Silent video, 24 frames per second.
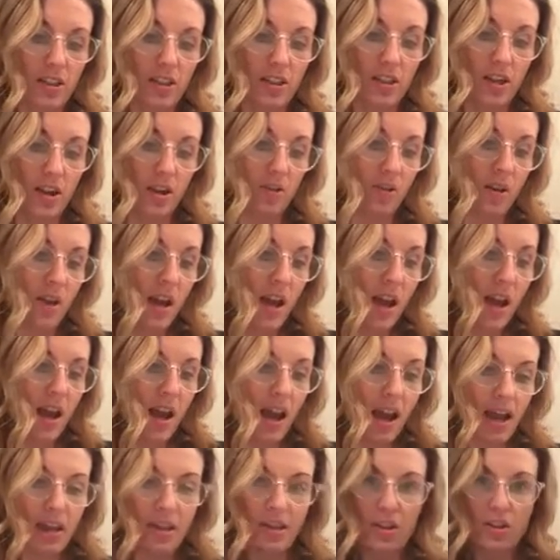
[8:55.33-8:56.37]
So,
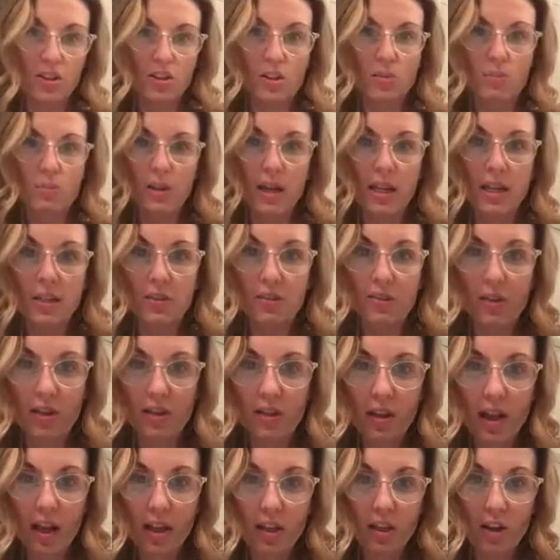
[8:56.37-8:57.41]
and there's place for
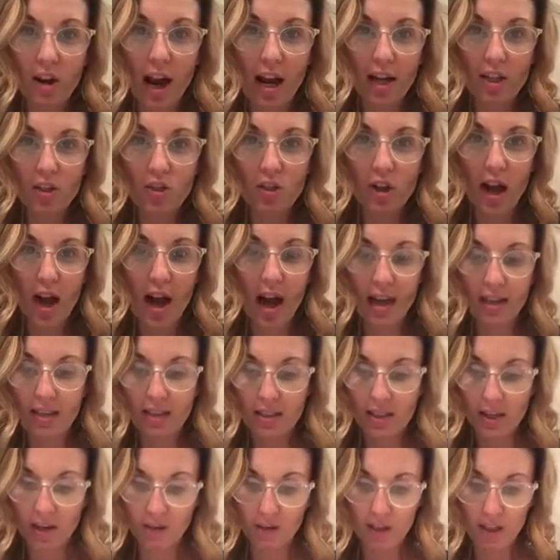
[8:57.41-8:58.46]
like your extra heads
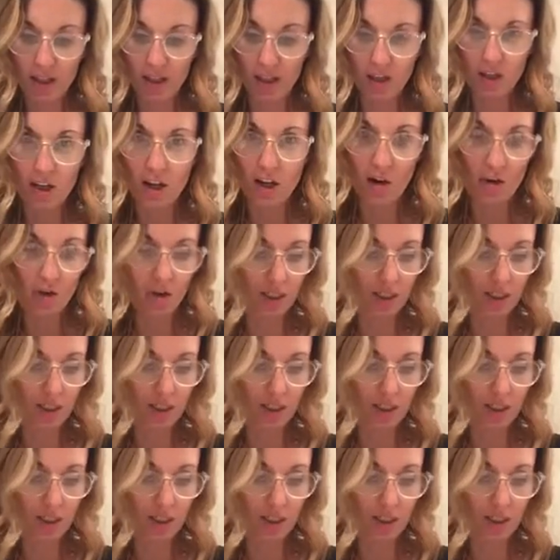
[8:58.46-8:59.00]
and everything to go